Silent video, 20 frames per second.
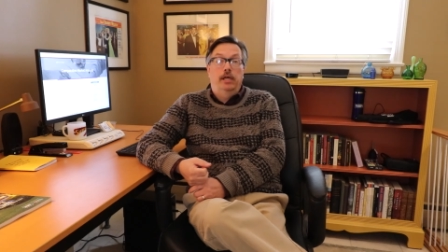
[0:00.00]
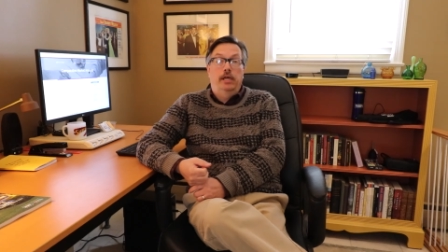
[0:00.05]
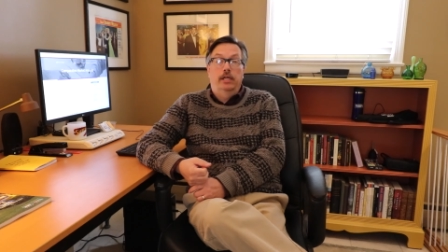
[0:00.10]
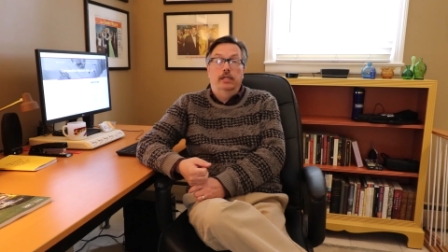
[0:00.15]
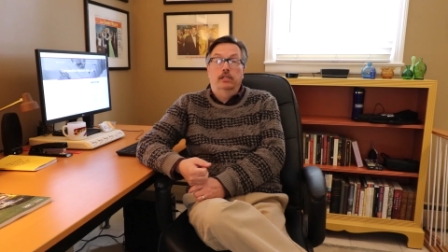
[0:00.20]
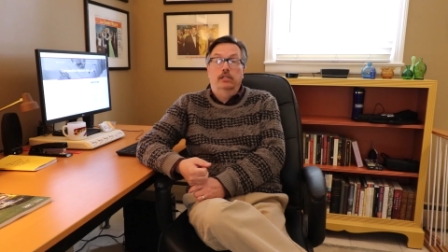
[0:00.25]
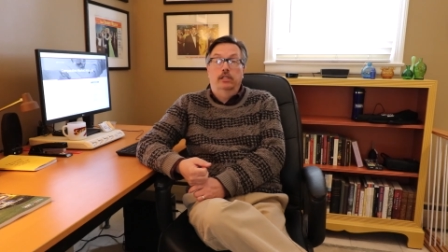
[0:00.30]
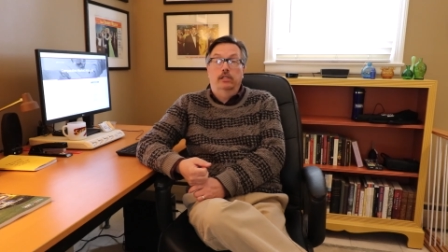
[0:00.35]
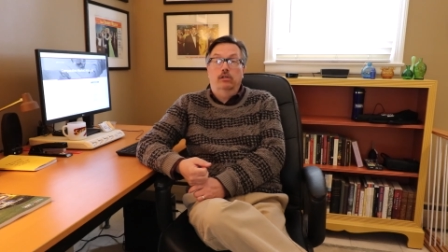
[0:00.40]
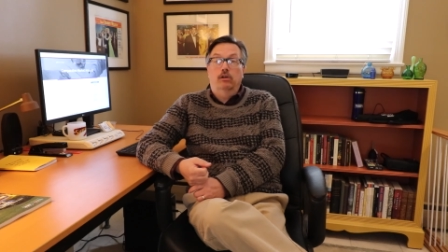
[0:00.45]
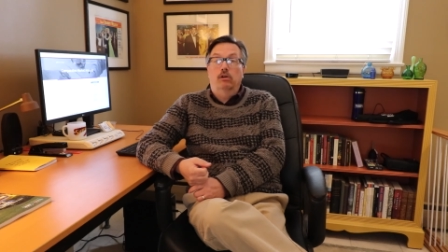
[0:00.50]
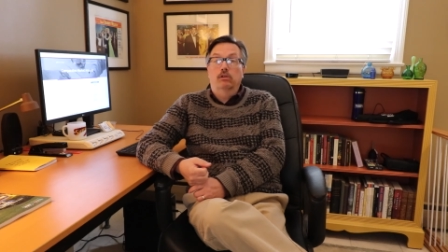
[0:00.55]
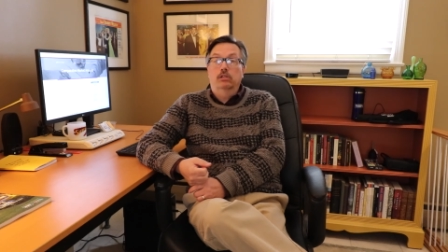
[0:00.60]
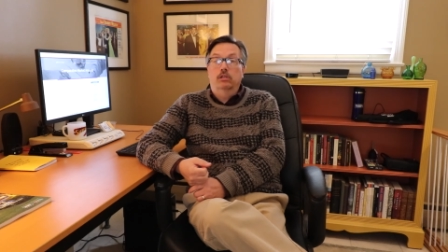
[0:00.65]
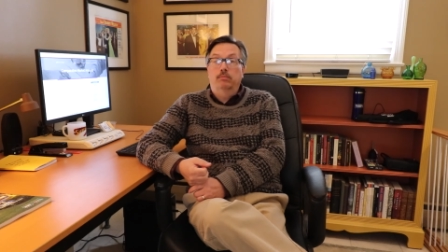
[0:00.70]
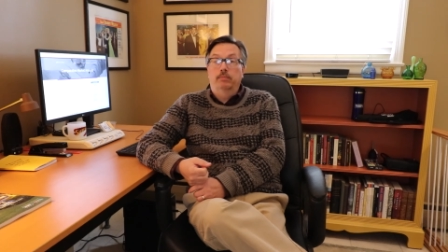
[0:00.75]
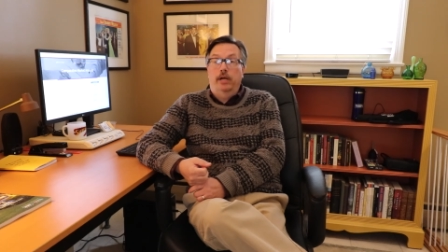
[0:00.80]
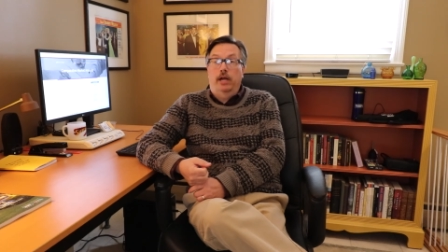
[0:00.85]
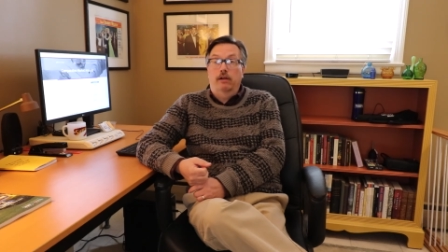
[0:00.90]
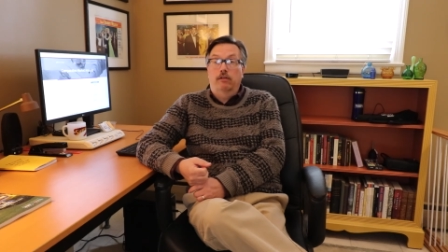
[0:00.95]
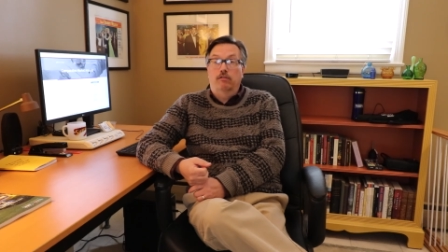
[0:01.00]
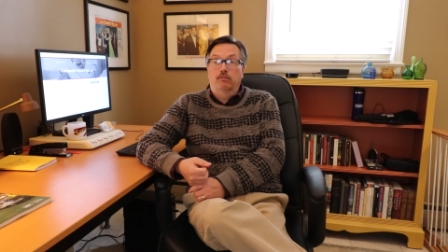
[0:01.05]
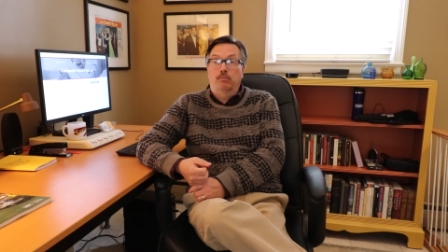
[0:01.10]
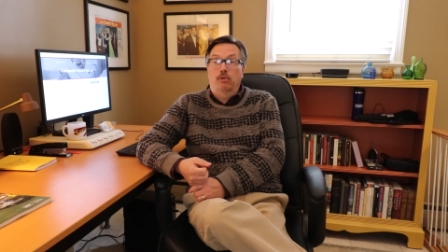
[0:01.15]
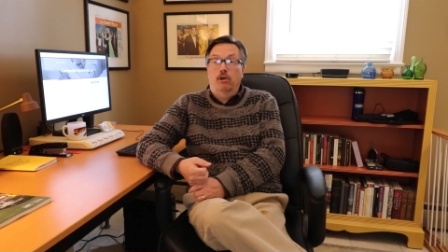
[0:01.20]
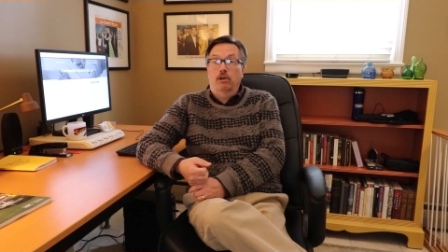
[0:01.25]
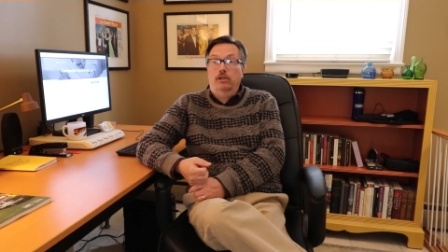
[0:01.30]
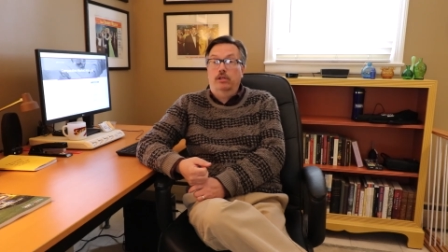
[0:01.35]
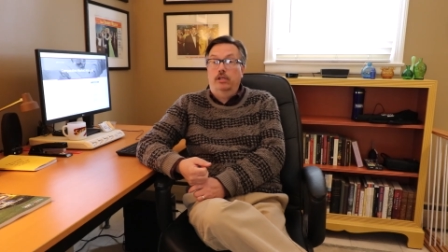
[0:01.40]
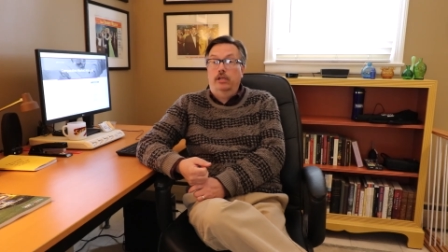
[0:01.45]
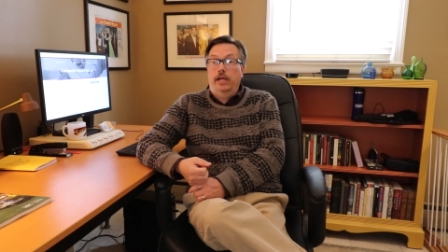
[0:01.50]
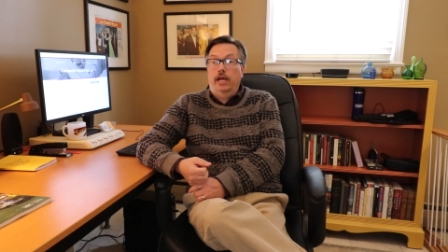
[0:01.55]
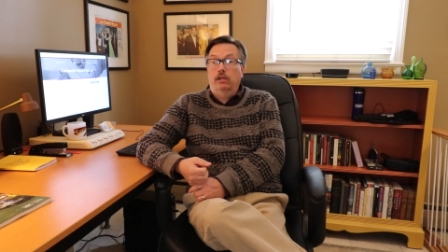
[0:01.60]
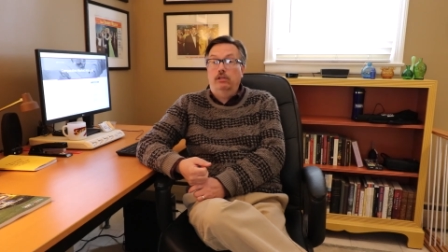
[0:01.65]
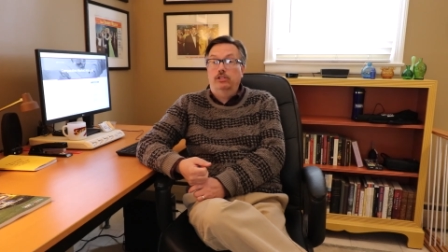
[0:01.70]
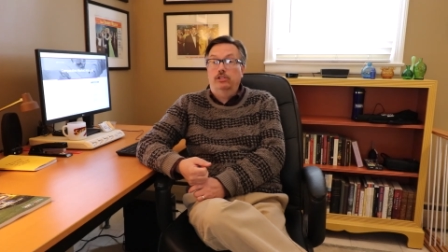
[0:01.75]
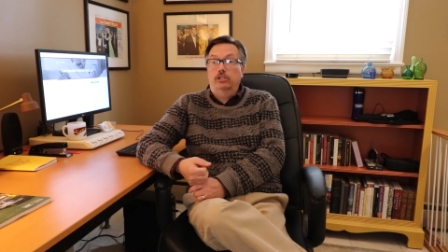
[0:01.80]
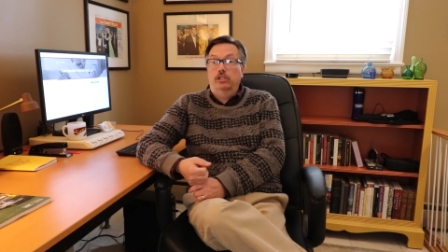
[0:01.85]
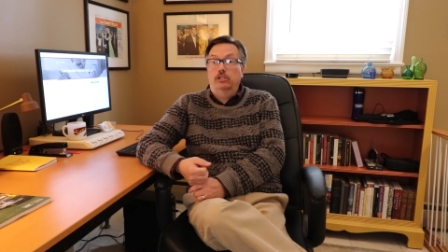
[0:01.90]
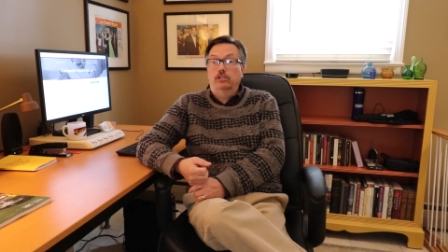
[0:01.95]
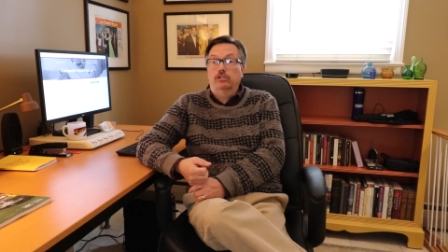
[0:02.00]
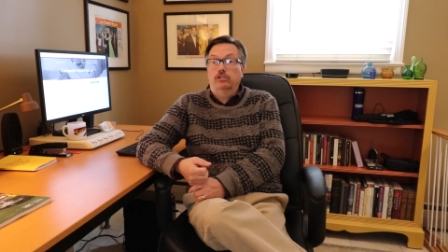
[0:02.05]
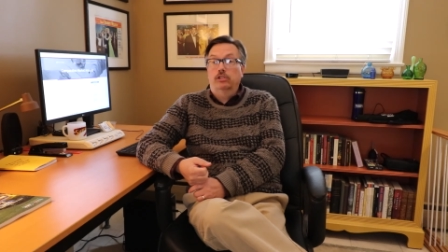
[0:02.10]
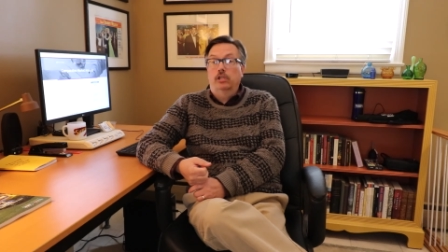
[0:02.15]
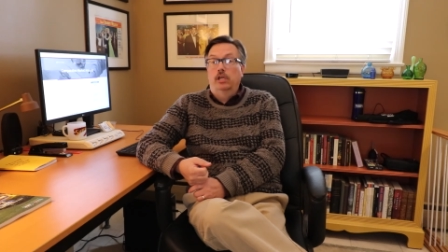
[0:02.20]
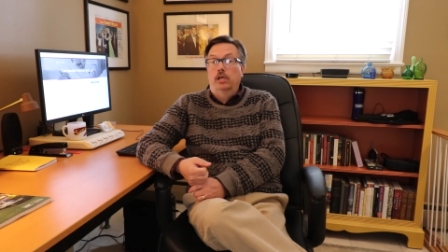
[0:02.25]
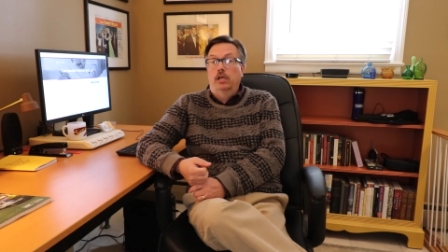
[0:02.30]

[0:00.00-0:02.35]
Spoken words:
and click on Comparative Market Analysis,